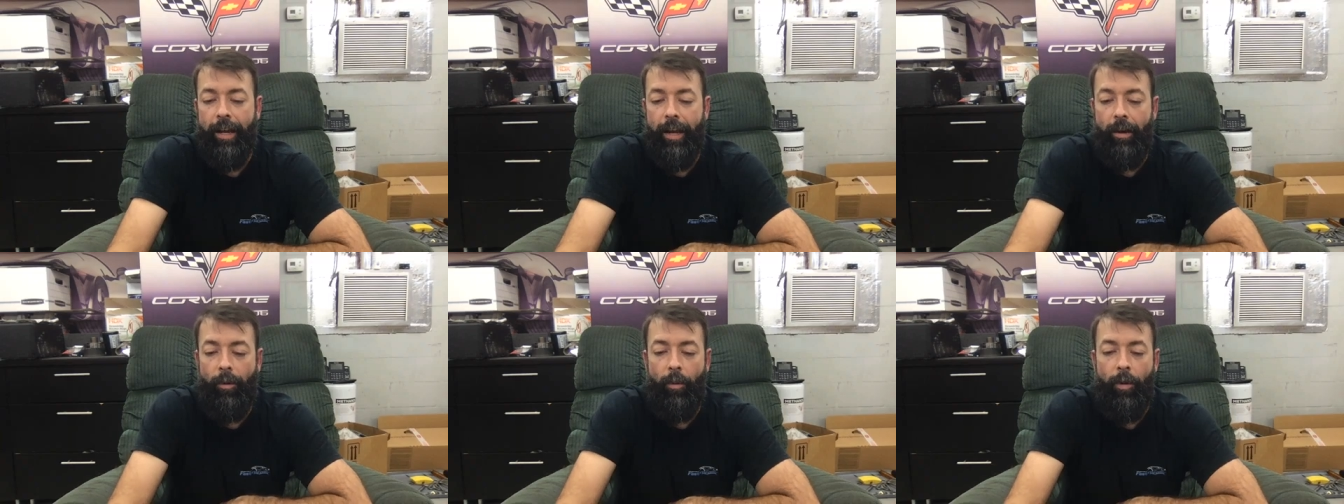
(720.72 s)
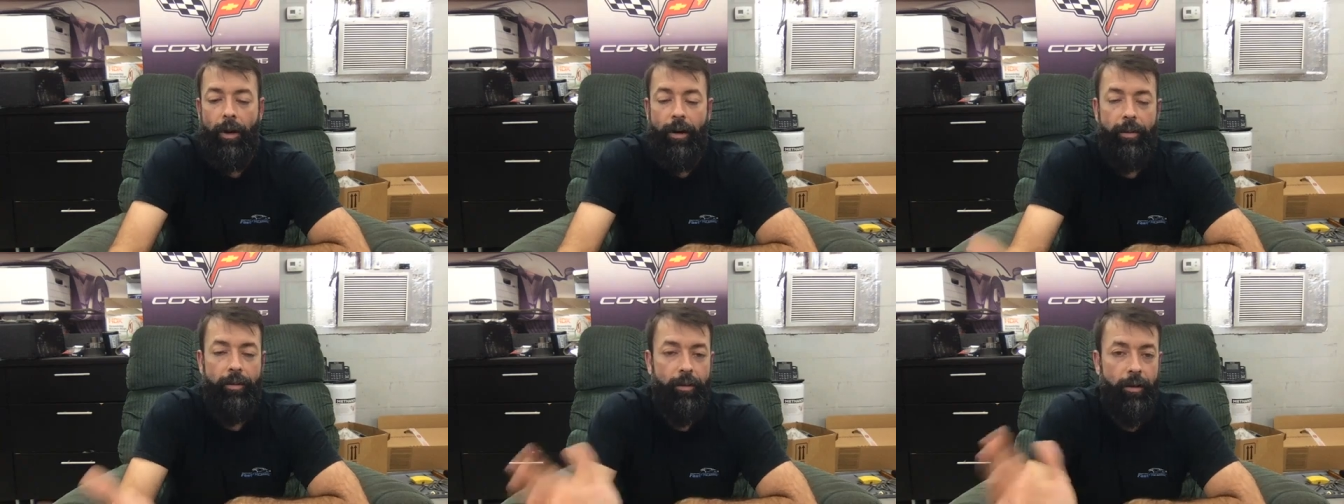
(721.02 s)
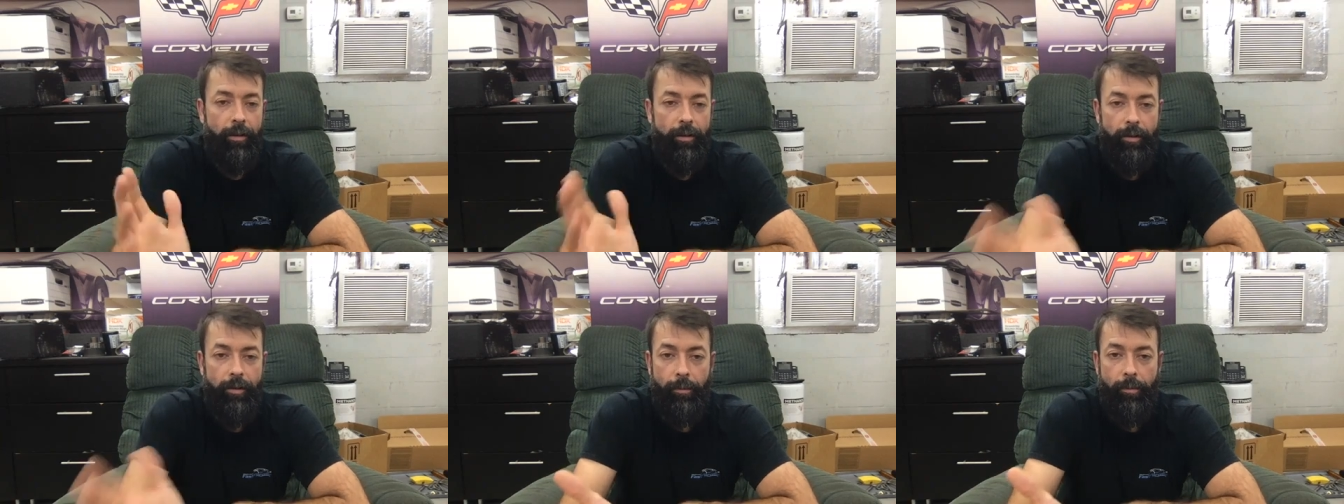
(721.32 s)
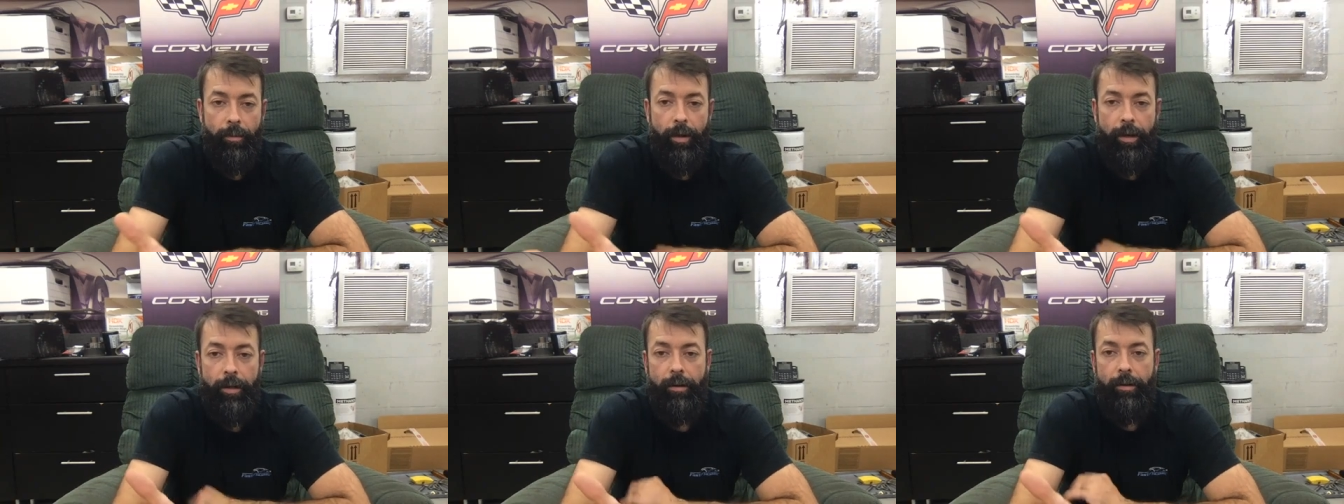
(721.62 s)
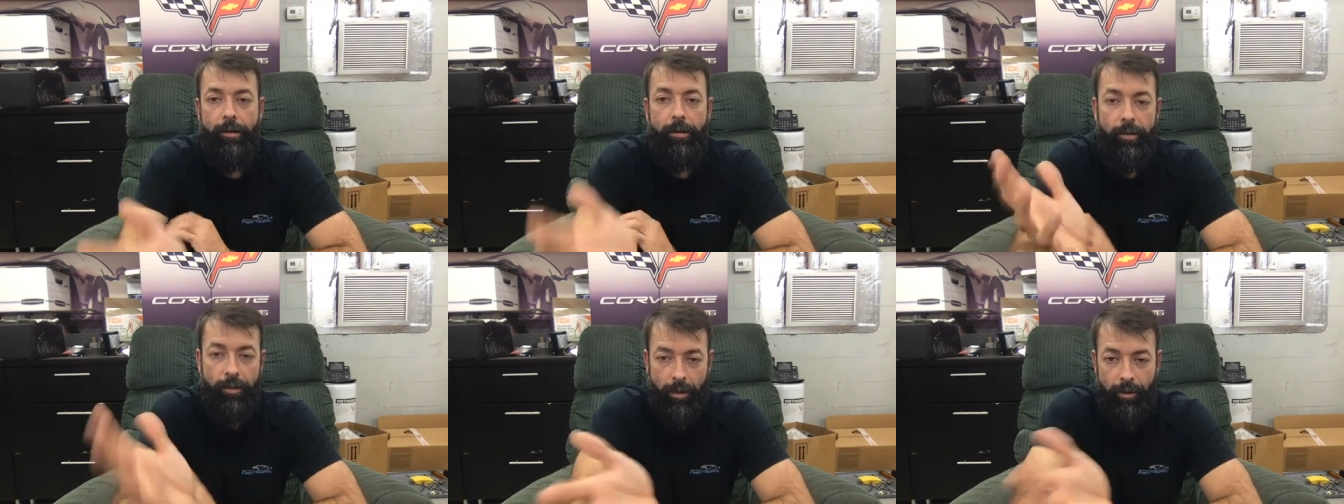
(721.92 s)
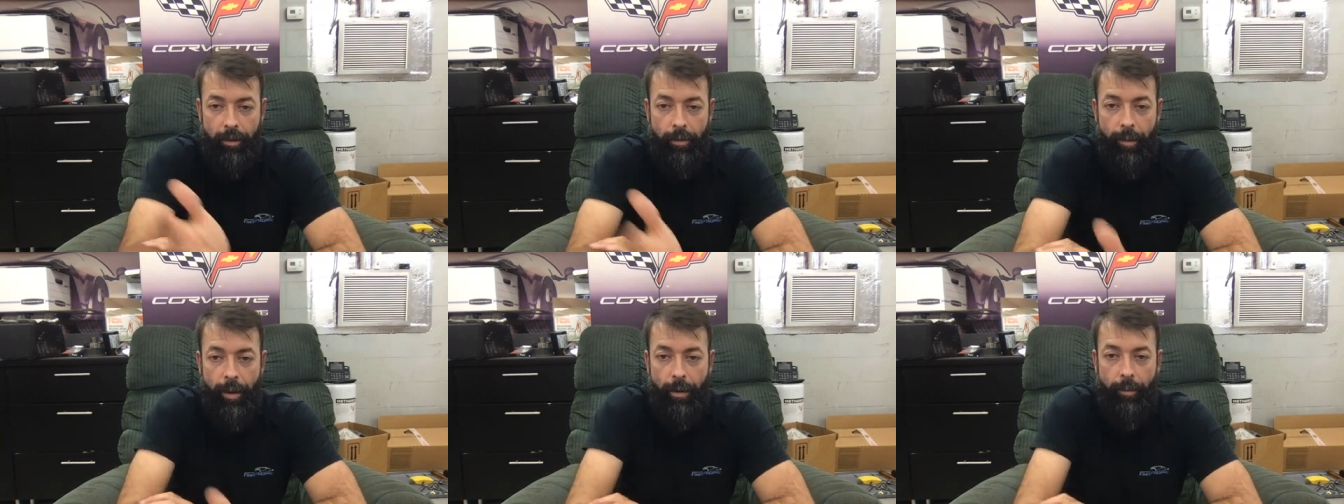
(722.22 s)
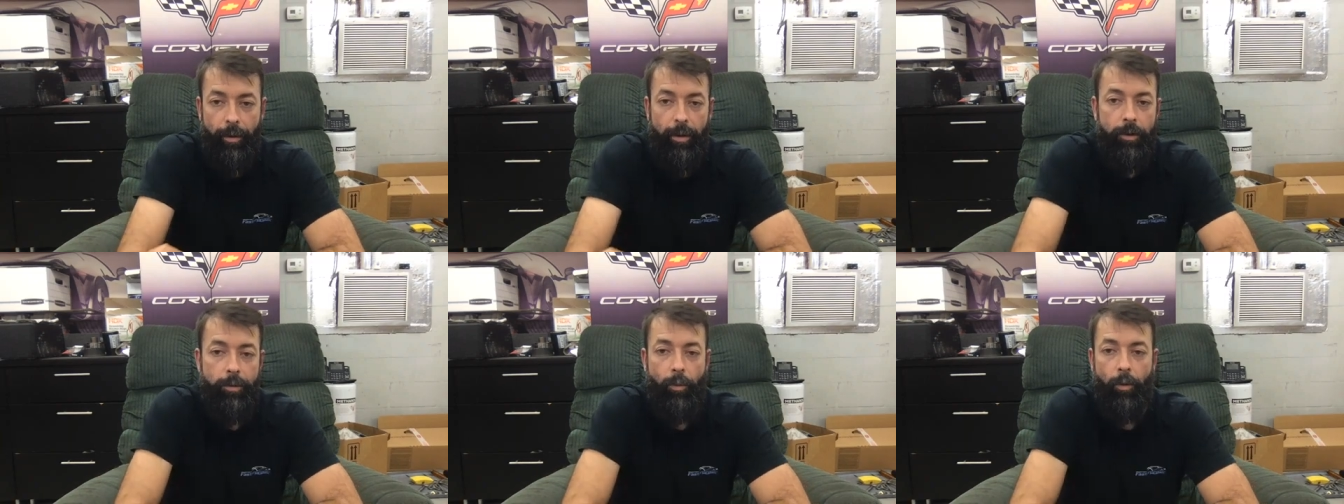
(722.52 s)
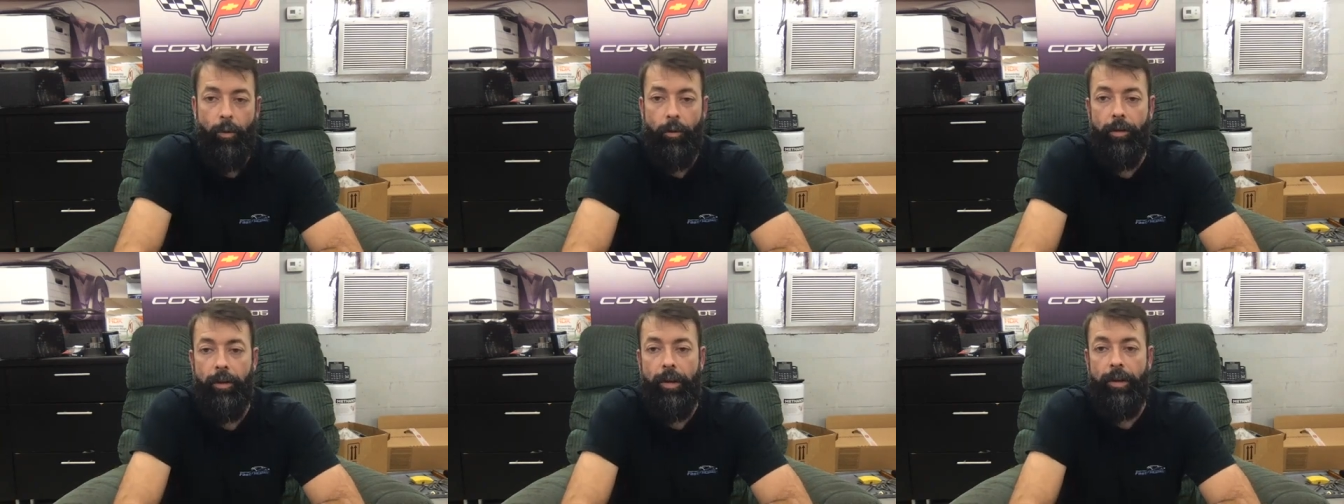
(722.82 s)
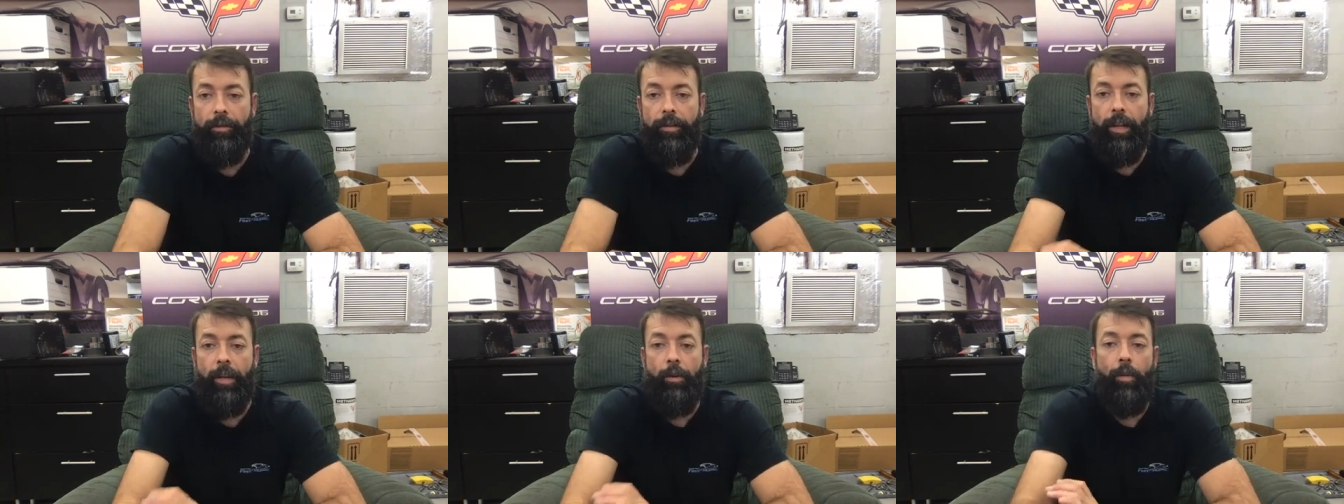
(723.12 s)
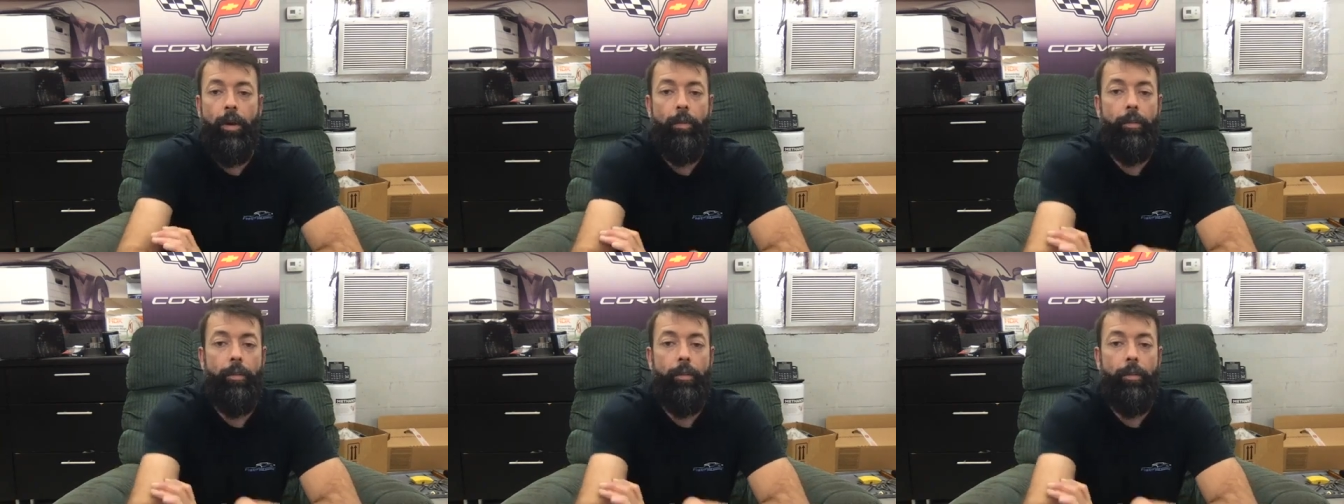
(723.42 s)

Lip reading: of wanted to talk to you about a bunch more things anyway.